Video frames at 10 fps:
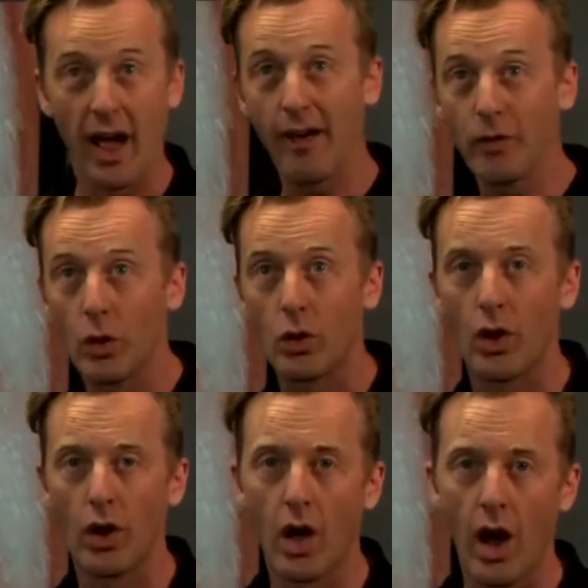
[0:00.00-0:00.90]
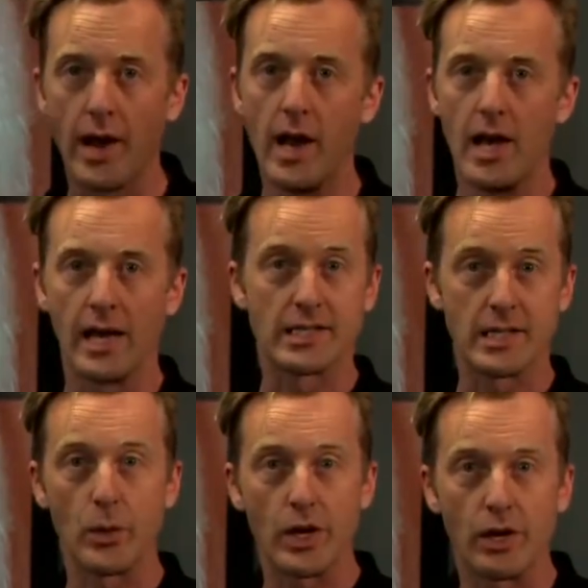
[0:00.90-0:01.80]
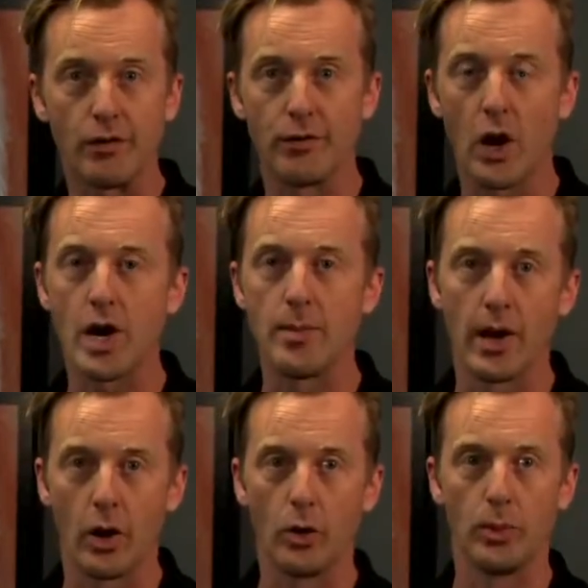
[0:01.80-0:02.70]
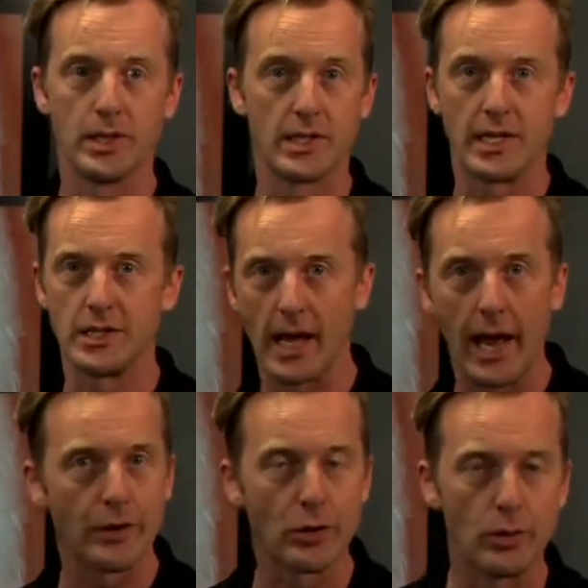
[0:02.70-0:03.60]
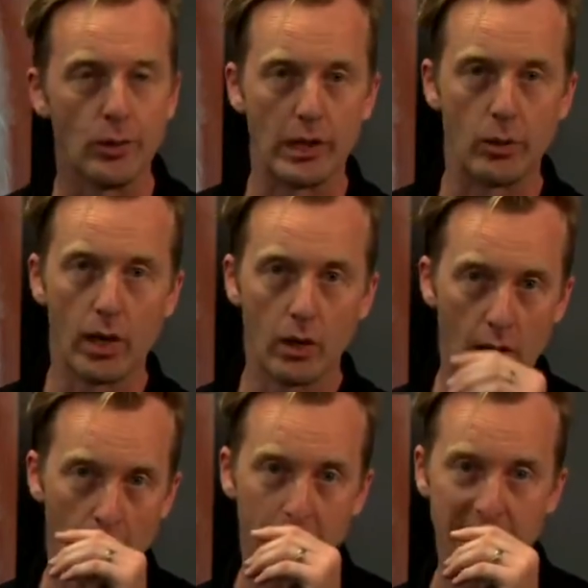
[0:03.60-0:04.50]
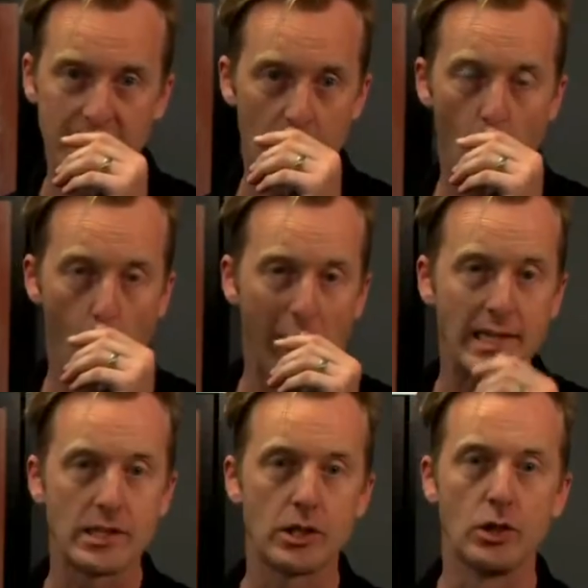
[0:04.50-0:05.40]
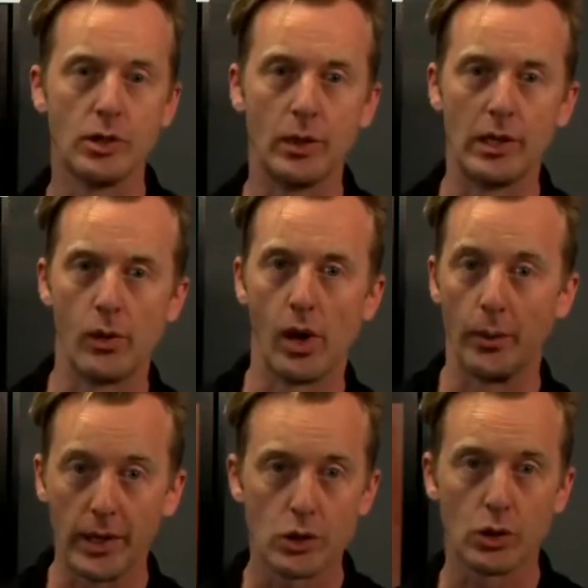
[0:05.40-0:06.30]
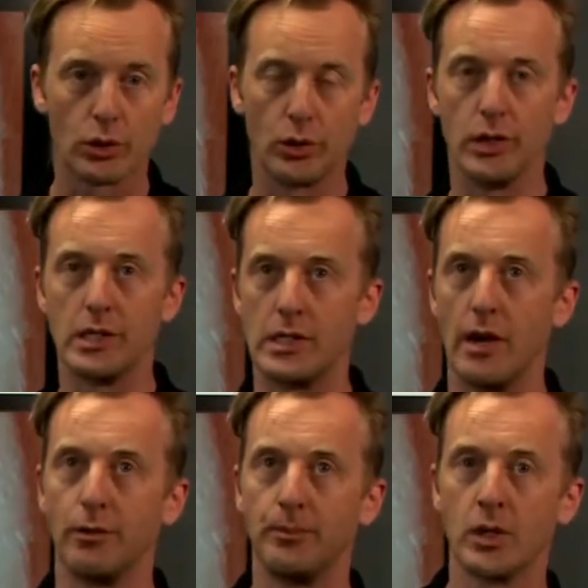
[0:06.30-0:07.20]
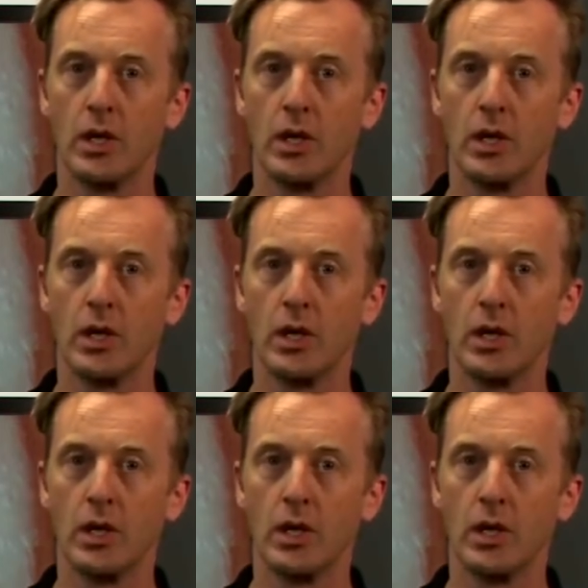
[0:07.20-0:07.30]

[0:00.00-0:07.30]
Have a look online and see what you can find about oral presentations, how to do them really well, because there are ways to do them really well. We're going to talk through this stuff.